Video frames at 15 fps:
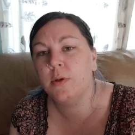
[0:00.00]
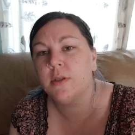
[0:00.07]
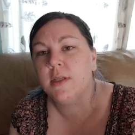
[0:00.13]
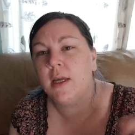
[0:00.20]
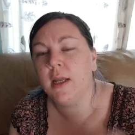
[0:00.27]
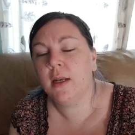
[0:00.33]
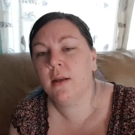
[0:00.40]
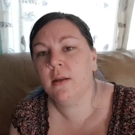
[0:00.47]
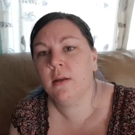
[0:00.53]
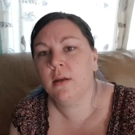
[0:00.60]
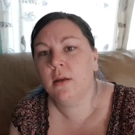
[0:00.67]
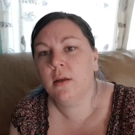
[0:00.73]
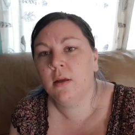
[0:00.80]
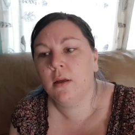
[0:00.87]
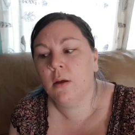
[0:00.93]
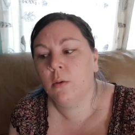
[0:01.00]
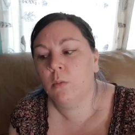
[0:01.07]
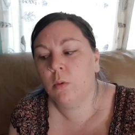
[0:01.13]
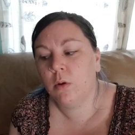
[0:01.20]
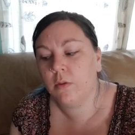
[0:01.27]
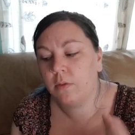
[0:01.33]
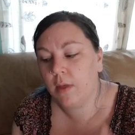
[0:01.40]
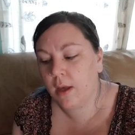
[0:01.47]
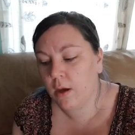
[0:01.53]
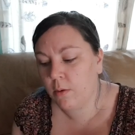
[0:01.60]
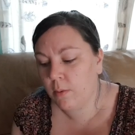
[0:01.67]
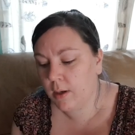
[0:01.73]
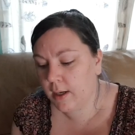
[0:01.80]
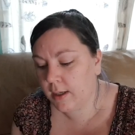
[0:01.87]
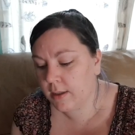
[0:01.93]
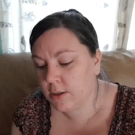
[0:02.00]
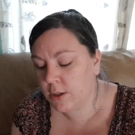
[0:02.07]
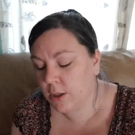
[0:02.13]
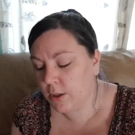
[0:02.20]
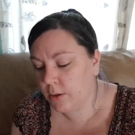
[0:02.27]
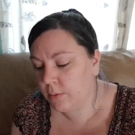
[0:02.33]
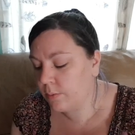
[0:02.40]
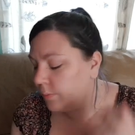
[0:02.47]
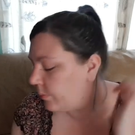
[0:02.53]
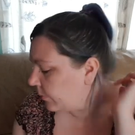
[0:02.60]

put in, what they are willing to